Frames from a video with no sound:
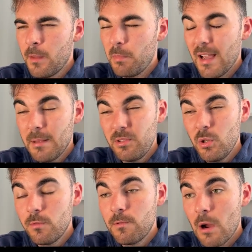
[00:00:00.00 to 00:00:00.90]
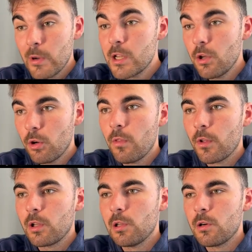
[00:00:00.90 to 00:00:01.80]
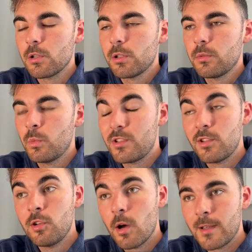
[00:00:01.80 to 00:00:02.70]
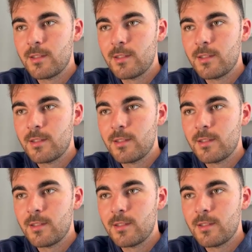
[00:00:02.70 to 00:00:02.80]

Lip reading: But I am still very good on the clock, which is nice.